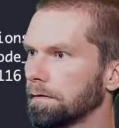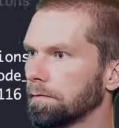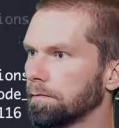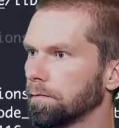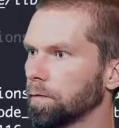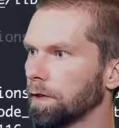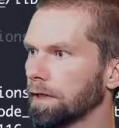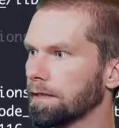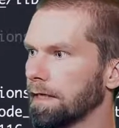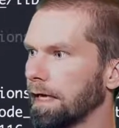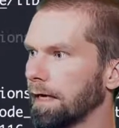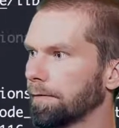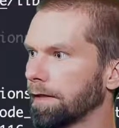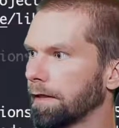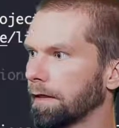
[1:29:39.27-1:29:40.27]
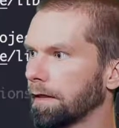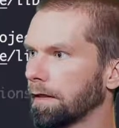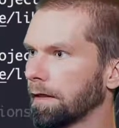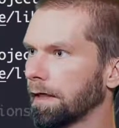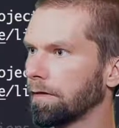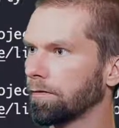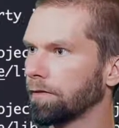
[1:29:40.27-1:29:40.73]
What is happening?
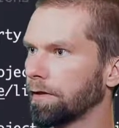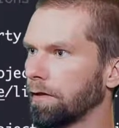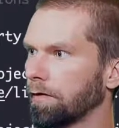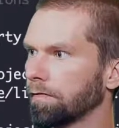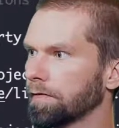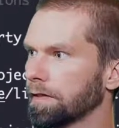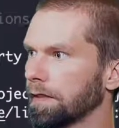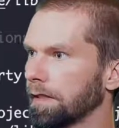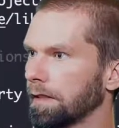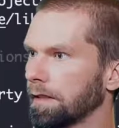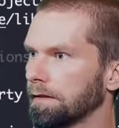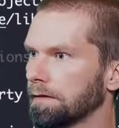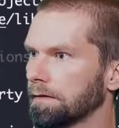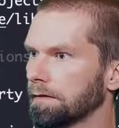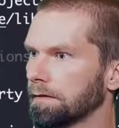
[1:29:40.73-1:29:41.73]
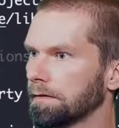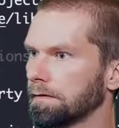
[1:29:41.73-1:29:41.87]
Cannot read offset.